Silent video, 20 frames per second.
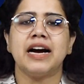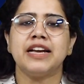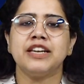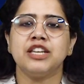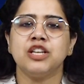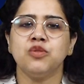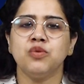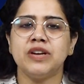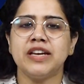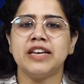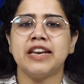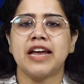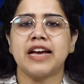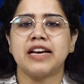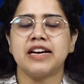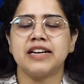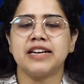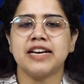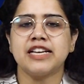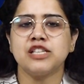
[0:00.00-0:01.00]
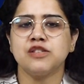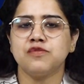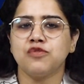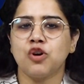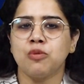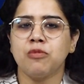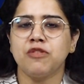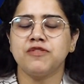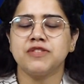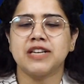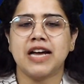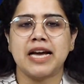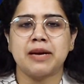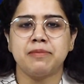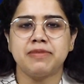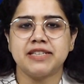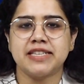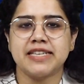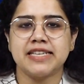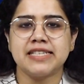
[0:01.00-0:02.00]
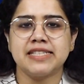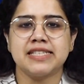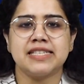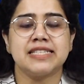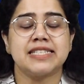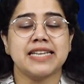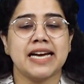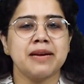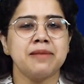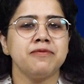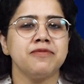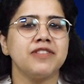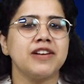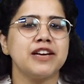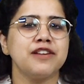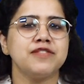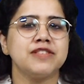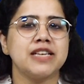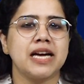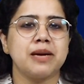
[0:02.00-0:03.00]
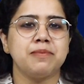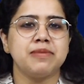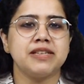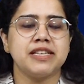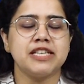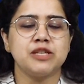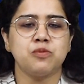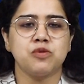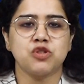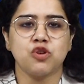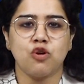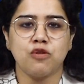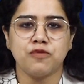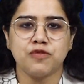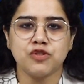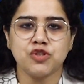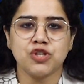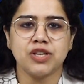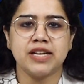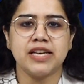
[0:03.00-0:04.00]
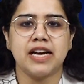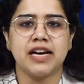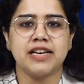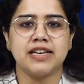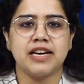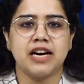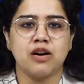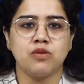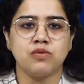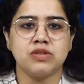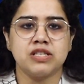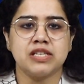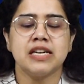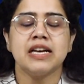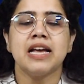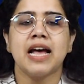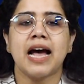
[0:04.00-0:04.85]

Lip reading: A newly recognized form of diabetes, type 5 diabetes was officially announced